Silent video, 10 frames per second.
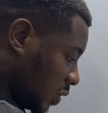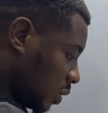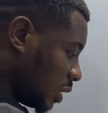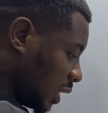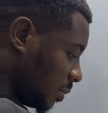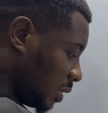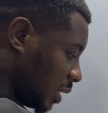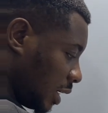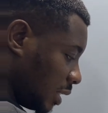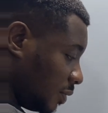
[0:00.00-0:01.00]
squared times
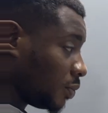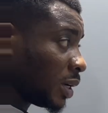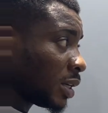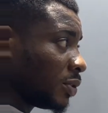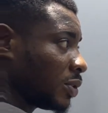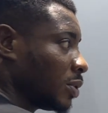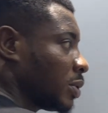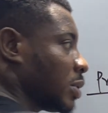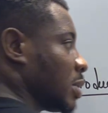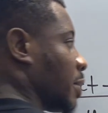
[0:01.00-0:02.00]
negative 1 gives
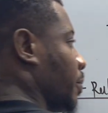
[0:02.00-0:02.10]
us